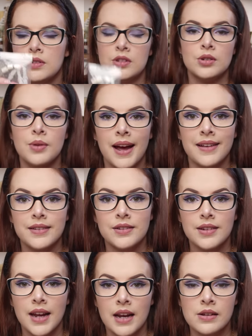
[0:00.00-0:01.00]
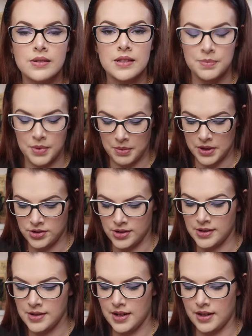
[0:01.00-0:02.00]
Do ask your landlord's
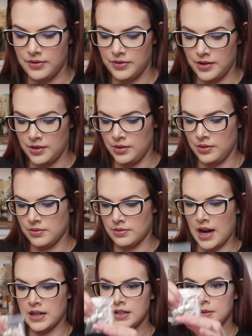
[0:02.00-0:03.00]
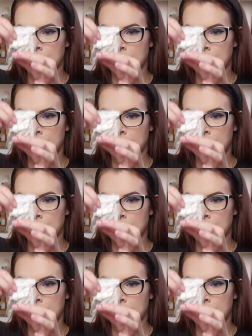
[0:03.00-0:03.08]
permission if you rent.